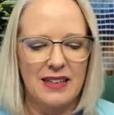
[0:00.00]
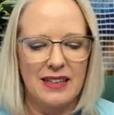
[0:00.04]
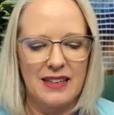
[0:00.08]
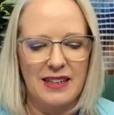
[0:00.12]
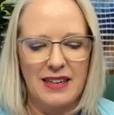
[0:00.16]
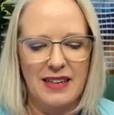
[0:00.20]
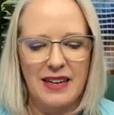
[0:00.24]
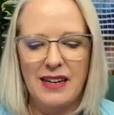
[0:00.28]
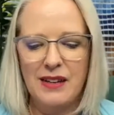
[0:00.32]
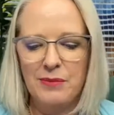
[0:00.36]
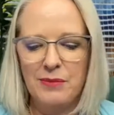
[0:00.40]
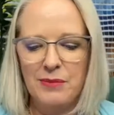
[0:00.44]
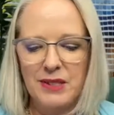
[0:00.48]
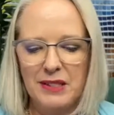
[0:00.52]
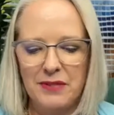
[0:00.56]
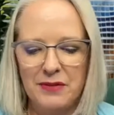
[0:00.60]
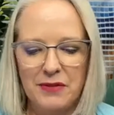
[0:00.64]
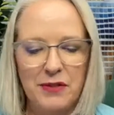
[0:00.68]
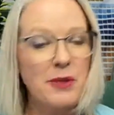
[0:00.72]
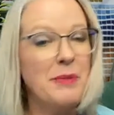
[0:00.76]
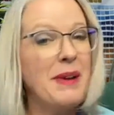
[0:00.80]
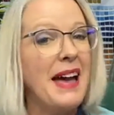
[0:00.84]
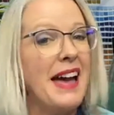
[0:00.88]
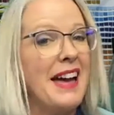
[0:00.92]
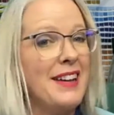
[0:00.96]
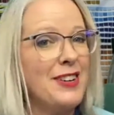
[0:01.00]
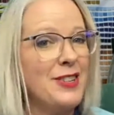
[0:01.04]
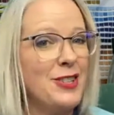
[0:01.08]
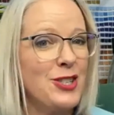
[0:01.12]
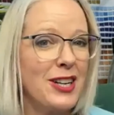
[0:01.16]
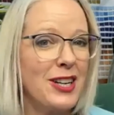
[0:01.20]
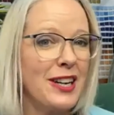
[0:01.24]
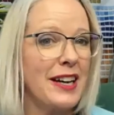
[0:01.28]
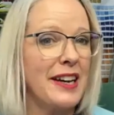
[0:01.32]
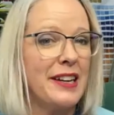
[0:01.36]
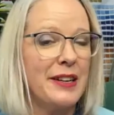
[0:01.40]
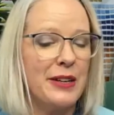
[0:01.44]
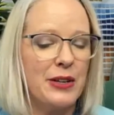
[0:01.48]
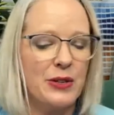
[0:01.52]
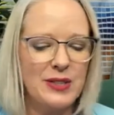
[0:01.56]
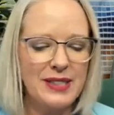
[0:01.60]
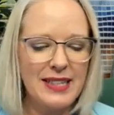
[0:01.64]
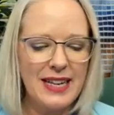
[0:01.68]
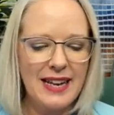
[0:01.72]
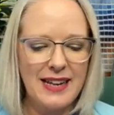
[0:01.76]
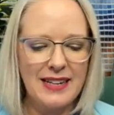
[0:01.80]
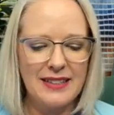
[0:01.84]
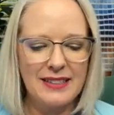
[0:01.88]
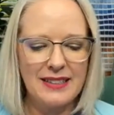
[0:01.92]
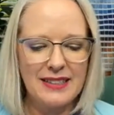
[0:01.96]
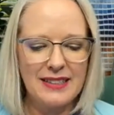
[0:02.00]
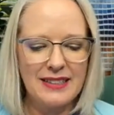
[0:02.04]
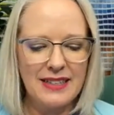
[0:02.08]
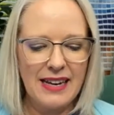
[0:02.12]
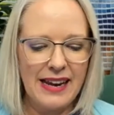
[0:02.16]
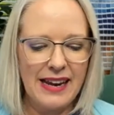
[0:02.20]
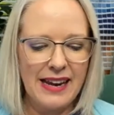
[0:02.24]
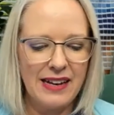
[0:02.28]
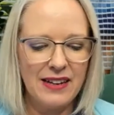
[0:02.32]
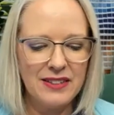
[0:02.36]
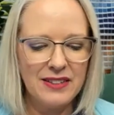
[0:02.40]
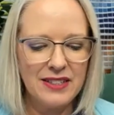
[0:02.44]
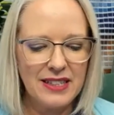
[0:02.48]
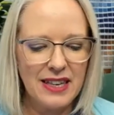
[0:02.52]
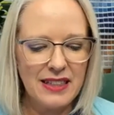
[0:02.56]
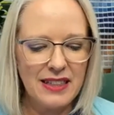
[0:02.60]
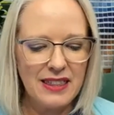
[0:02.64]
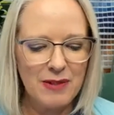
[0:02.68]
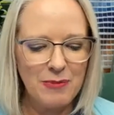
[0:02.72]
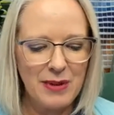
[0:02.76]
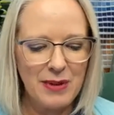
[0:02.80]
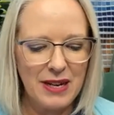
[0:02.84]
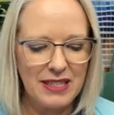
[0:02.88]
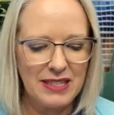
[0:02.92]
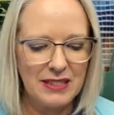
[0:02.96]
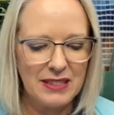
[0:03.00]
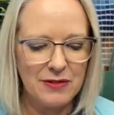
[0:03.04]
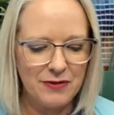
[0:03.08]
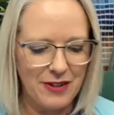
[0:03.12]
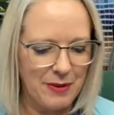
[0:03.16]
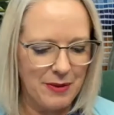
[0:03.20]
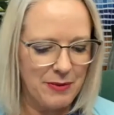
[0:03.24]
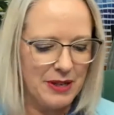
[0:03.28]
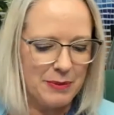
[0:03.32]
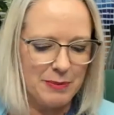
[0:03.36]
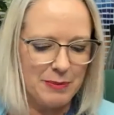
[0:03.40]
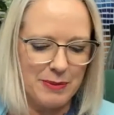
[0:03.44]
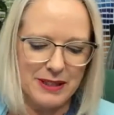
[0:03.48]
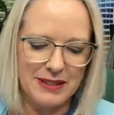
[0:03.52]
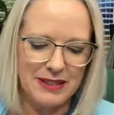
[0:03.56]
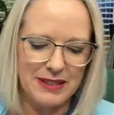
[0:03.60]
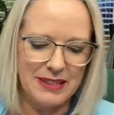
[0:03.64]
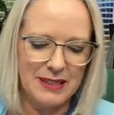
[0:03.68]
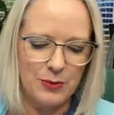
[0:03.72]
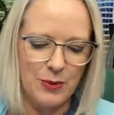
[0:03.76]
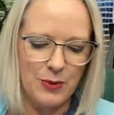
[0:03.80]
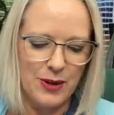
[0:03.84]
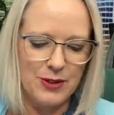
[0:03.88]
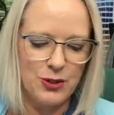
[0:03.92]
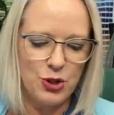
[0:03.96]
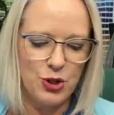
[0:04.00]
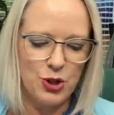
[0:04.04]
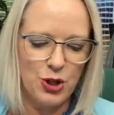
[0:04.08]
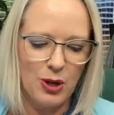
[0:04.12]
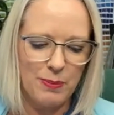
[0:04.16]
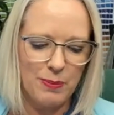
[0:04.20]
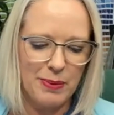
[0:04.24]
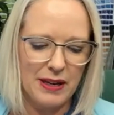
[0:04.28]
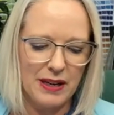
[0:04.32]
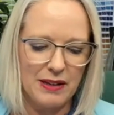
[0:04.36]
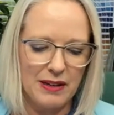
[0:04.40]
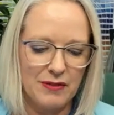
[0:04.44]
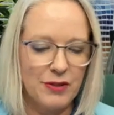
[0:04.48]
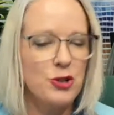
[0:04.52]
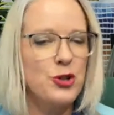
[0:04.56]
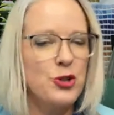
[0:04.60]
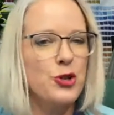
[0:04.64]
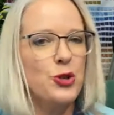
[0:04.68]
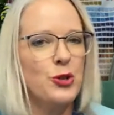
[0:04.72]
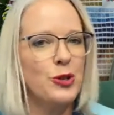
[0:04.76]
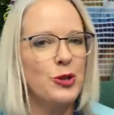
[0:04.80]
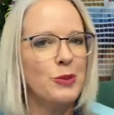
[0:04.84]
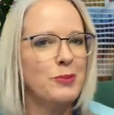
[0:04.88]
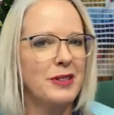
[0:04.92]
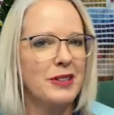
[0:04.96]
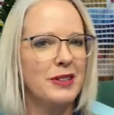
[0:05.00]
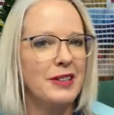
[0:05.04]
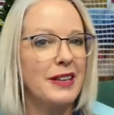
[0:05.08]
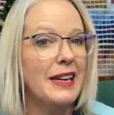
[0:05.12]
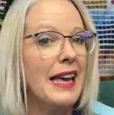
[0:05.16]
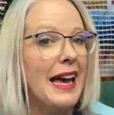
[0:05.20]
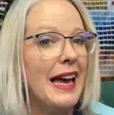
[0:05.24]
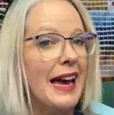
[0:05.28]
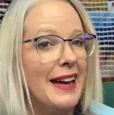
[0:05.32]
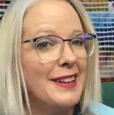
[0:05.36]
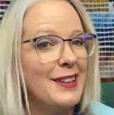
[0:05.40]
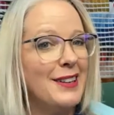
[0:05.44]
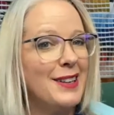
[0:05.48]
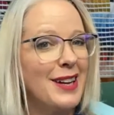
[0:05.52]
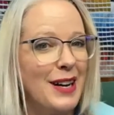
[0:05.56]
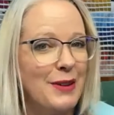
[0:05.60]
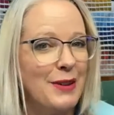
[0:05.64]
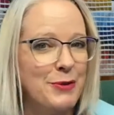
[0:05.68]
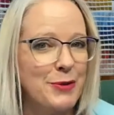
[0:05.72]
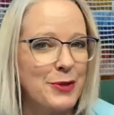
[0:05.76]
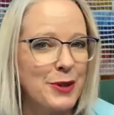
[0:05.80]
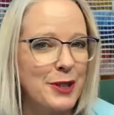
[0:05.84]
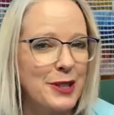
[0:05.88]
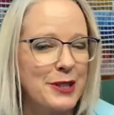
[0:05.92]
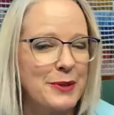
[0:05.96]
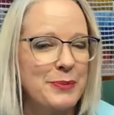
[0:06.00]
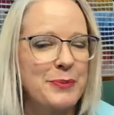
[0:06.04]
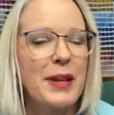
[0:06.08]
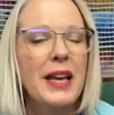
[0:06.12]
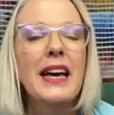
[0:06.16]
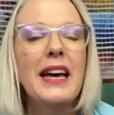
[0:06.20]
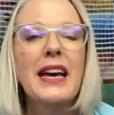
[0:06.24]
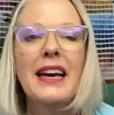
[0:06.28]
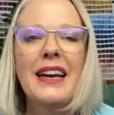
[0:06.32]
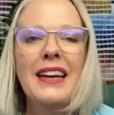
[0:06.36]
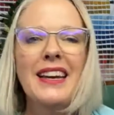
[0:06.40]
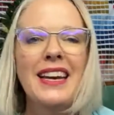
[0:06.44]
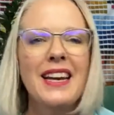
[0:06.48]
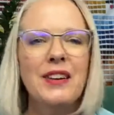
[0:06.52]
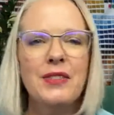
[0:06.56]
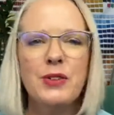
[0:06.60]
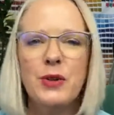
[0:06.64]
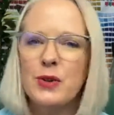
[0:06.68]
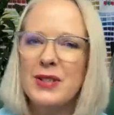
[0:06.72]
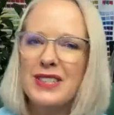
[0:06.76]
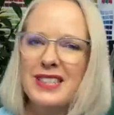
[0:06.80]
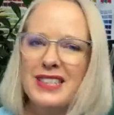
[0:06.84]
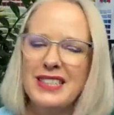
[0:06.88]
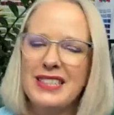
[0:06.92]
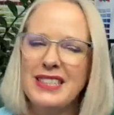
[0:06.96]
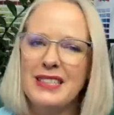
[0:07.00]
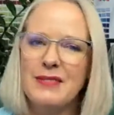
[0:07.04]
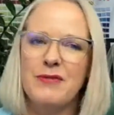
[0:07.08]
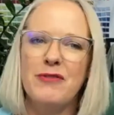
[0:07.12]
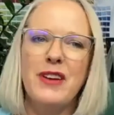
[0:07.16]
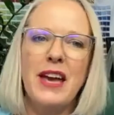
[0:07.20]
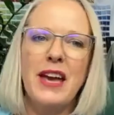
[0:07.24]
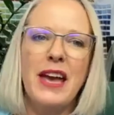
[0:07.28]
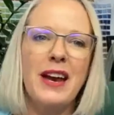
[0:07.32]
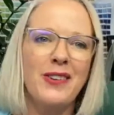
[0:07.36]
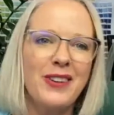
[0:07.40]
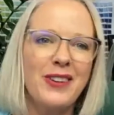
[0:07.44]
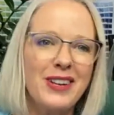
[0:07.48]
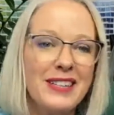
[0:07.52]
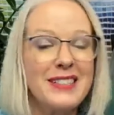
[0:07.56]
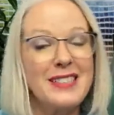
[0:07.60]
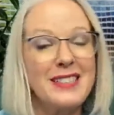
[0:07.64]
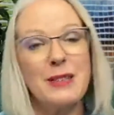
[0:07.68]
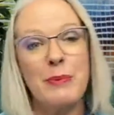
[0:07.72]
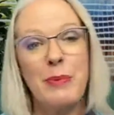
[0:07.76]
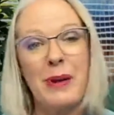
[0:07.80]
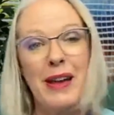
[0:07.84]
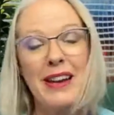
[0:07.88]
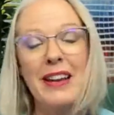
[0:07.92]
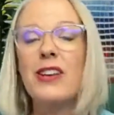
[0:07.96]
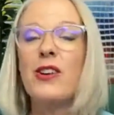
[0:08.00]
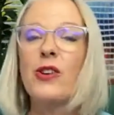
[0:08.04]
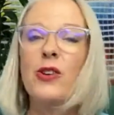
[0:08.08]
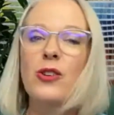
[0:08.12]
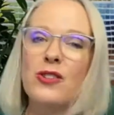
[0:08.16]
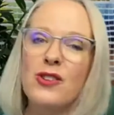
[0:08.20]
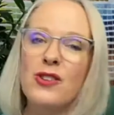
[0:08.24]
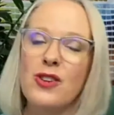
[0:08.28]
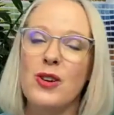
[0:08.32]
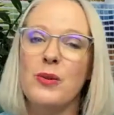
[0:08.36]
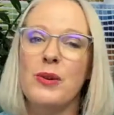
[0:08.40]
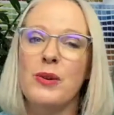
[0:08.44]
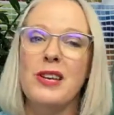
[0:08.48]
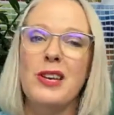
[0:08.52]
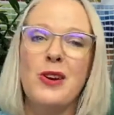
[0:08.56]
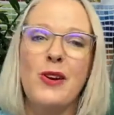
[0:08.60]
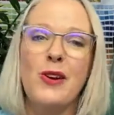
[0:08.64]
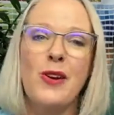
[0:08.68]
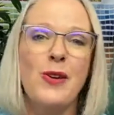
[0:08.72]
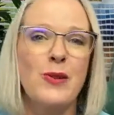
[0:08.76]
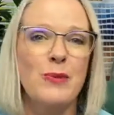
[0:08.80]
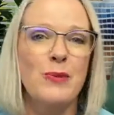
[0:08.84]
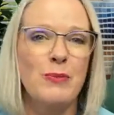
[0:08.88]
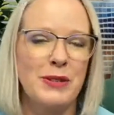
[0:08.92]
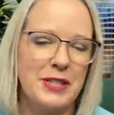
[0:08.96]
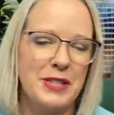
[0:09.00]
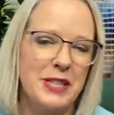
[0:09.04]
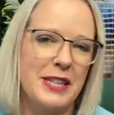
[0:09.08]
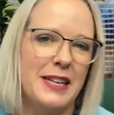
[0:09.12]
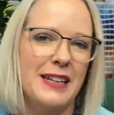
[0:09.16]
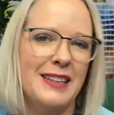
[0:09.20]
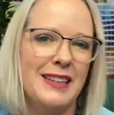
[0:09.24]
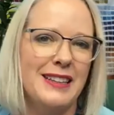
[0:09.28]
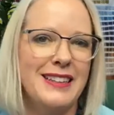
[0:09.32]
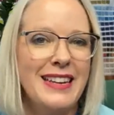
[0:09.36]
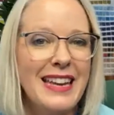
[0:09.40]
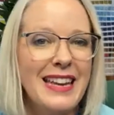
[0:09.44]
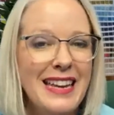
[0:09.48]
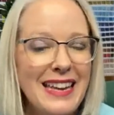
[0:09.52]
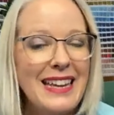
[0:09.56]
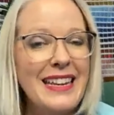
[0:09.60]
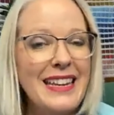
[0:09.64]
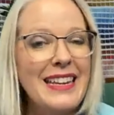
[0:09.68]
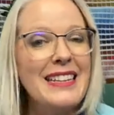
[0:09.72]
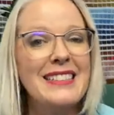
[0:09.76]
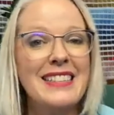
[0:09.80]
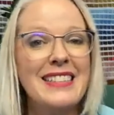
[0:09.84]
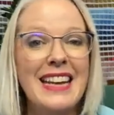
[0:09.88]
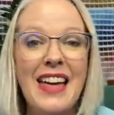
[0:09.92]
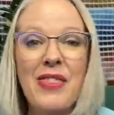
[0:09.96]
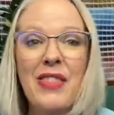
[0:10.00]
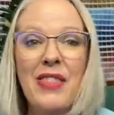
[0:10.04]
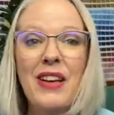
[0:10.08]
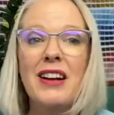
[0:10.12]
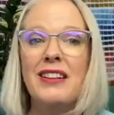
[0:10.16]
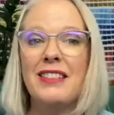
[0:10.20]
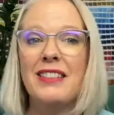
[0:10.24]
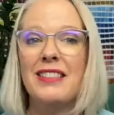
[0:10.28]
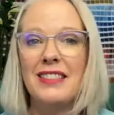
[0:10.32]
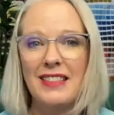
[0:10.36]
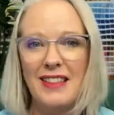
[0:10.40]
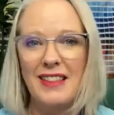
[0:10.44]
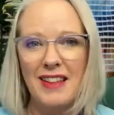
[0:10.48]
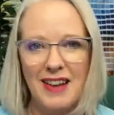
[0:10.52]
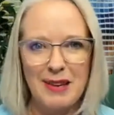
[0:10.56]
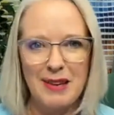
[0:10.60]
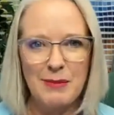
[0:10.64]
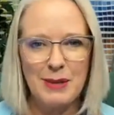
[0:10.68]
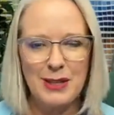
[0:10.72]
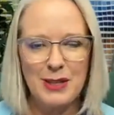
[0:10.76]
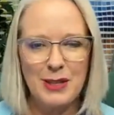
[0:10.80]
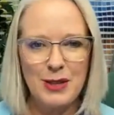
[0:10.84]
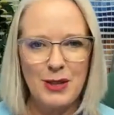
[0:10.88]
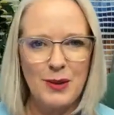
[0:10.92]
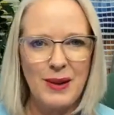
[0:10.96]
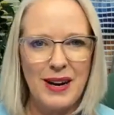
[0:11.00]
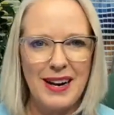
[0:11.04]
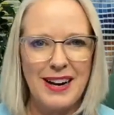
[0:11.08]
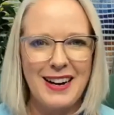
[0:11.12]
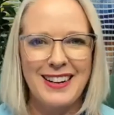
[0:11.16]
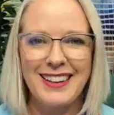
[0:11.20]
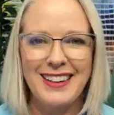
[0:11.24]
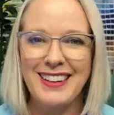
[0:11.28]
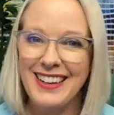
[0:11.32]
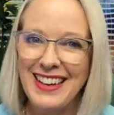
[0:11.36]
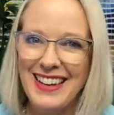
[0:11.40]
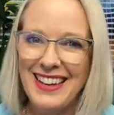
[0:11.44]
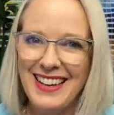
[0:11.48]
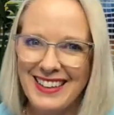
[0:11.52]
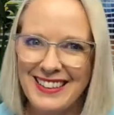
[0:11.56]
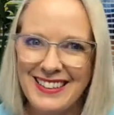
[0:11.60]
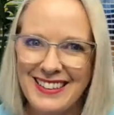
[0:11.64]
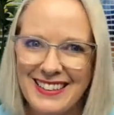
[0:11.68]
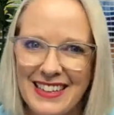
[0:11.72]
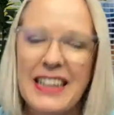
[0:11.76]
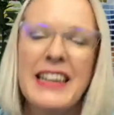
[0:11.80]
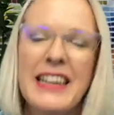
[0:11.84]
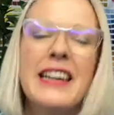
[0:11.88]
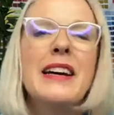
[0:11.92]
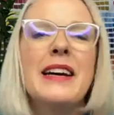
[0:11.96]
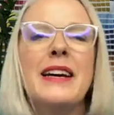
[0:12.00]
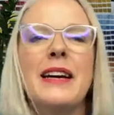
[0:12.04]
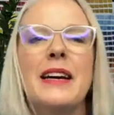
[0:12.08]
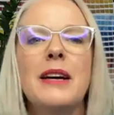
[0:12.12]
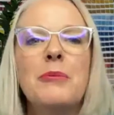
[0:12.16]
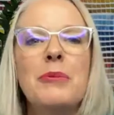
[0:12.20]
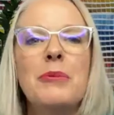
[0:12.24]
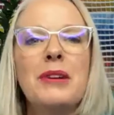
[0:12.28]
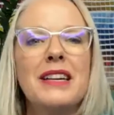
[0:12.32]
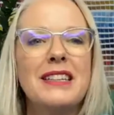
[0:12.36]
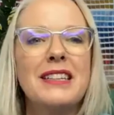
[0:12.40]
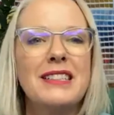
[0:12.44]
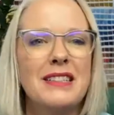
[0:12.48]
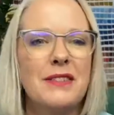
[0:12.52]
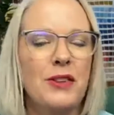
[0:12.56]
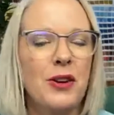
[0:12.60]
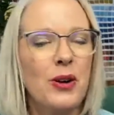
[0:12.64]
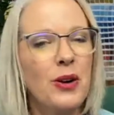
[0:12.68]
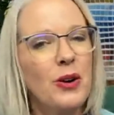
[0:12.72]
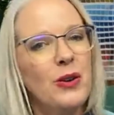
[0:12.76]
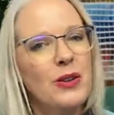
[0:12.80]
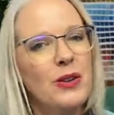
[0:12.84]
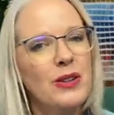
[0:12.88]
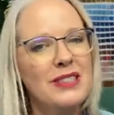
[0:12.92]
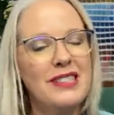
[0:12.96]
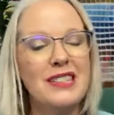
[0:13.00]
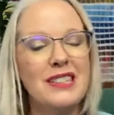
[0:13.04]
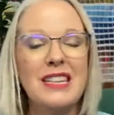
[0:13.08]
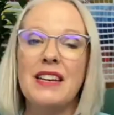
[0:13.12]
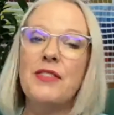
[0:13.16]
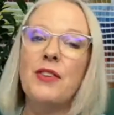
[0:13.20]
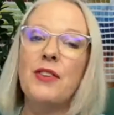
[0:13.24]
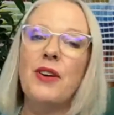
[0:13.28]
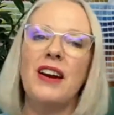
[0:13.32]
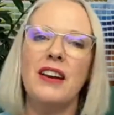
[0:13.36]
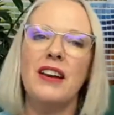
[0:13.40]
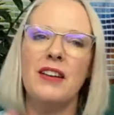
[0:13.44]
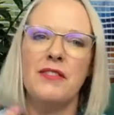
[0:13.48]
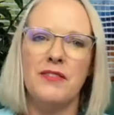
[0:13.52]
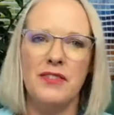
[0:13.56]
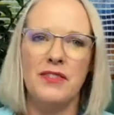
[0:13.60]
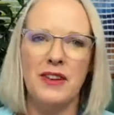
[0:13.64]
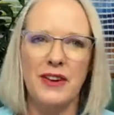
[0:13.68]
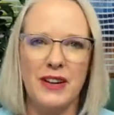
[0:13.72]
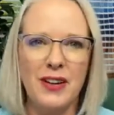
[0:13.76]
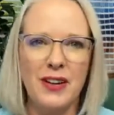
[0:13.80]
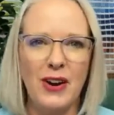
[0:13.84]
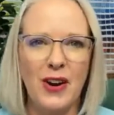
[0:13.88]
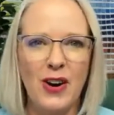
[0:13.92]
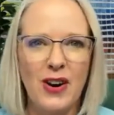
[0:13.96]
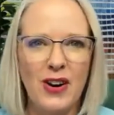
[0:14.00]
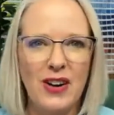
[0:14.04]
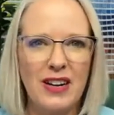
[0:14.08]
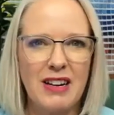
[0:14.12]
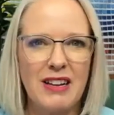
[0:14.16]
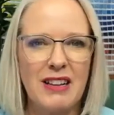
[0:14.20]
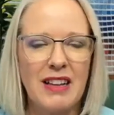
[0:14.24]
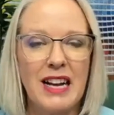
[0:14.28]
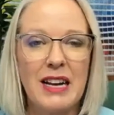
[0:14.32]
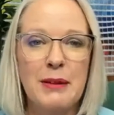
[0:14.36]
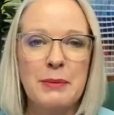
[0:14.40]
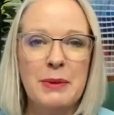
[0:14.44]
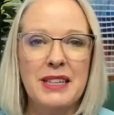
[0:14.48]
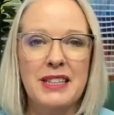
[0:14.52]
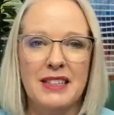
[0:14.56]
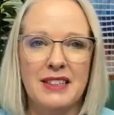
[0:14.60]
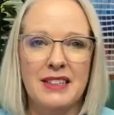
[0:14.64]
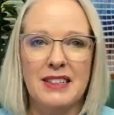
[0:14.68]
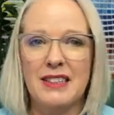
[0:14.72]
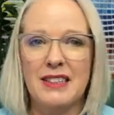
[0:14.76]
comes from Angela, who says, how to get the best fabric mixes when shopping for durability and comfort. Now, of course, this varies depending on you and your own particular needs and the climate you are in. Because, of course, if you're in a very hot climate,